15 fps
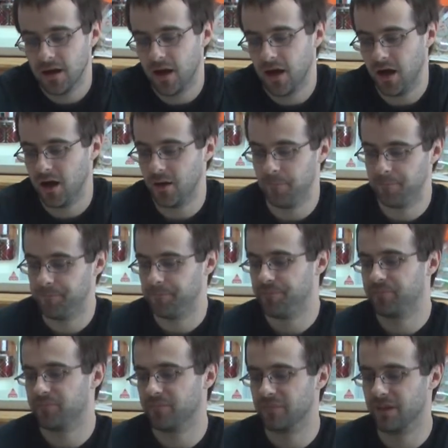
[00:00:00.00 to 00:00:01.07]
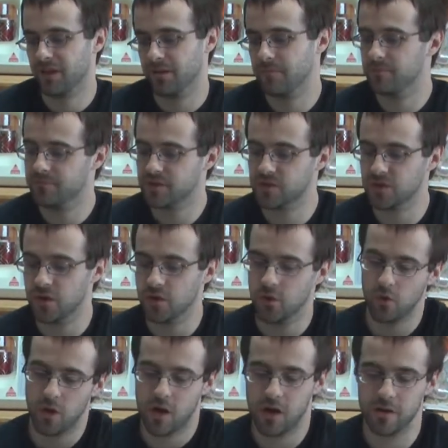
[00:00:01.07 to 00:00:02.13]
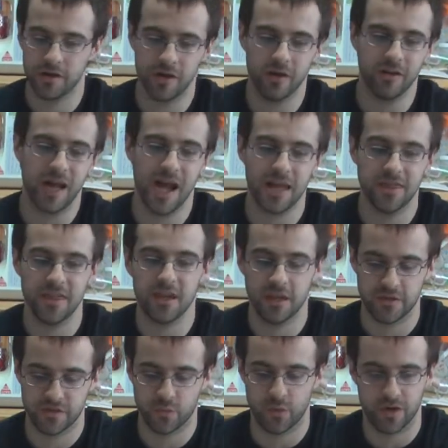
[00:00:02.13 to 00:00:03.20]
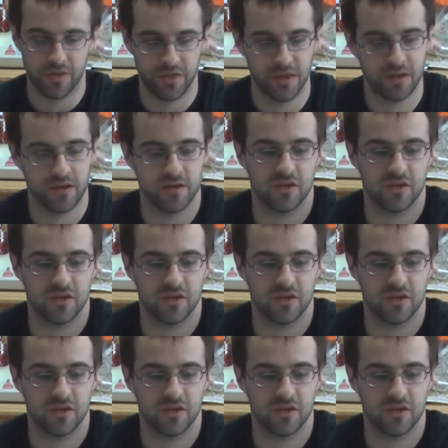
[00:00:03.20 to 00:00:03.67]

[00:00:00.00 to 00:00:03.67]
Um, so all in all, I think it's worth it,